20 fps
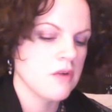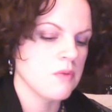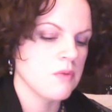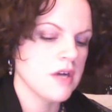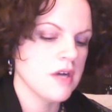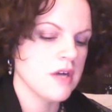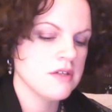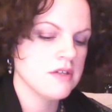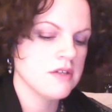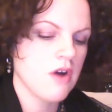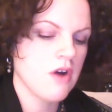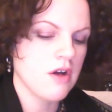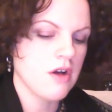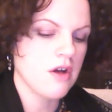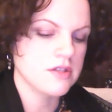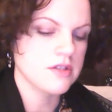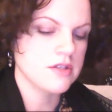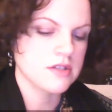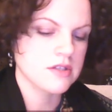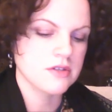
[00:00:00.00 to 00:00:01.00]
One
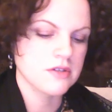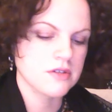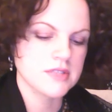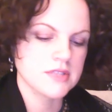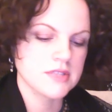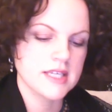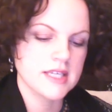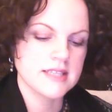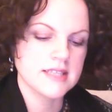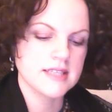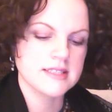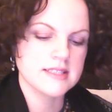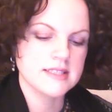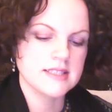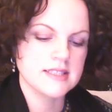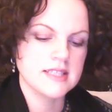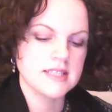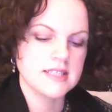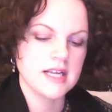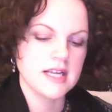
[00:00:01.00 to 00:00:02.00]
gull circles against
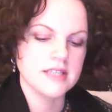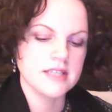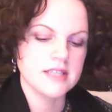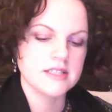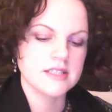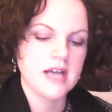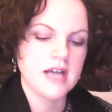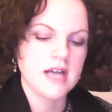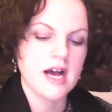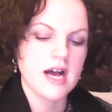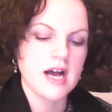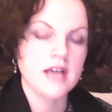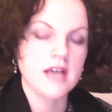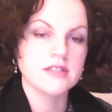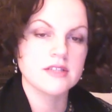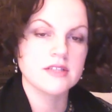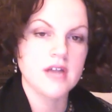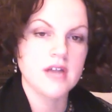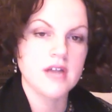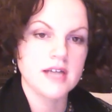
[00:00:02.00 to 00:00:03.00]
the steely
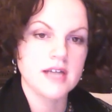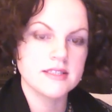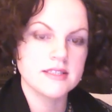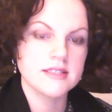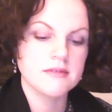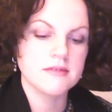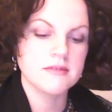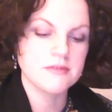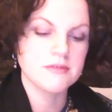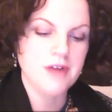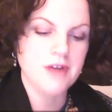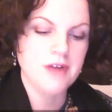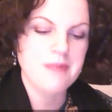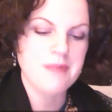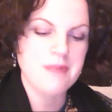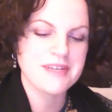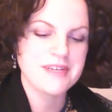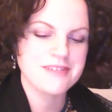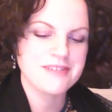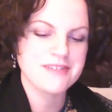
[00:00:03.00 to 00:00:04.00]
sky,
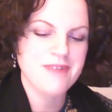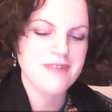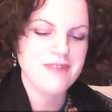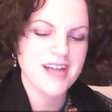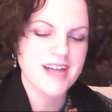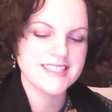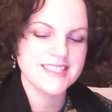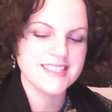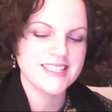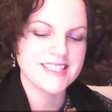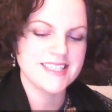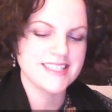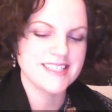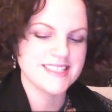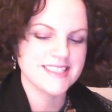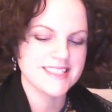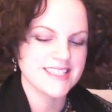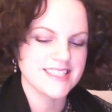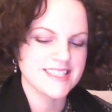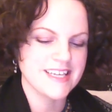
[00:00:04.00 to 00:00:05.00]
dropping and rising
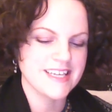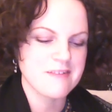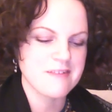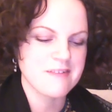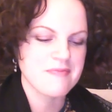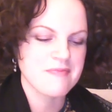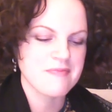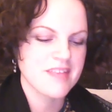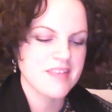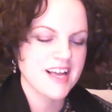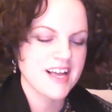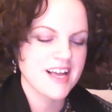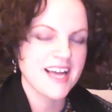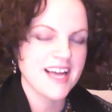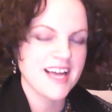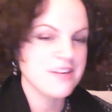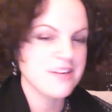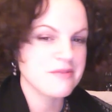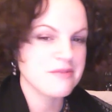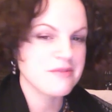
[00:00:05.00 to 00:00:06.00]
in the sleet.
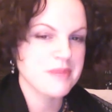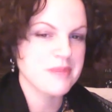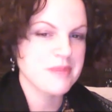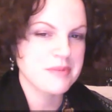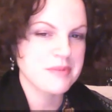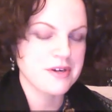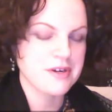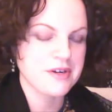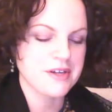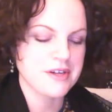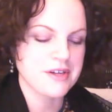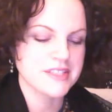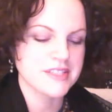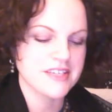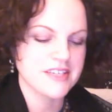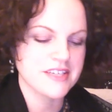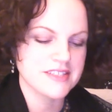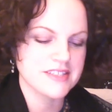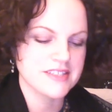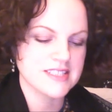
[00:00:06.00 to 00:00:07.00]
I don't remember
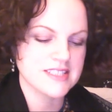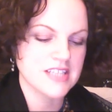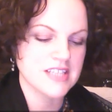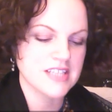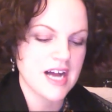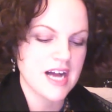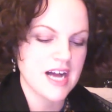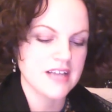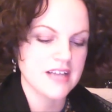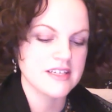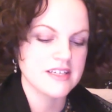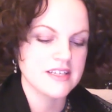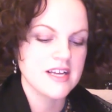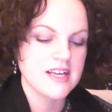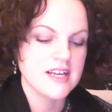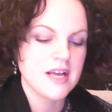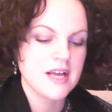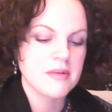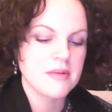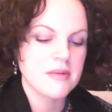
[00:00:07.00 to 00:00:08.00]
gulls here as a child,
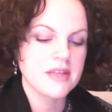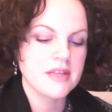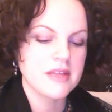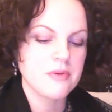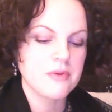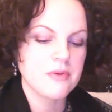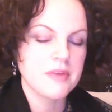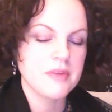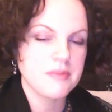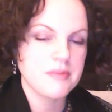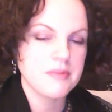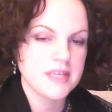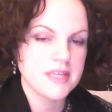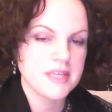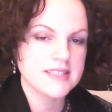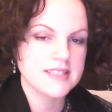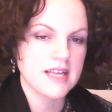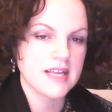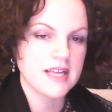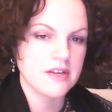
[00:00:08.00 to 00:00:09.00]
but they were with
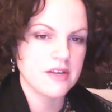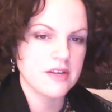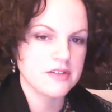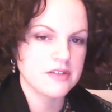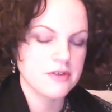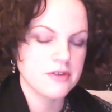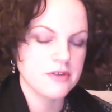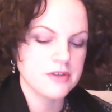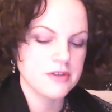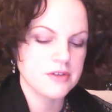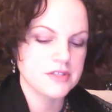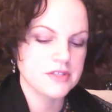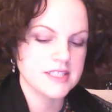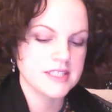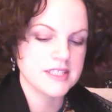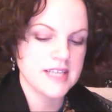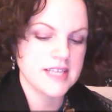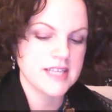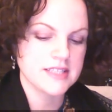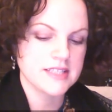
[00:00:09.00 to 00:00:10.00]
me as I loaded
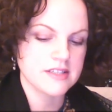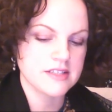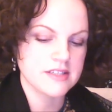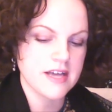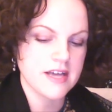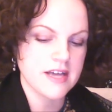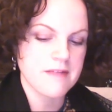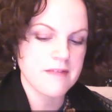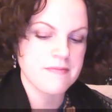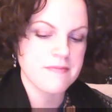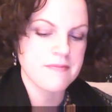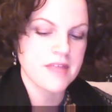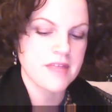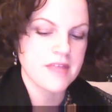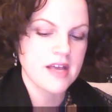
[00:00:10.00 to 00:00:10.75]
groceries yesterday.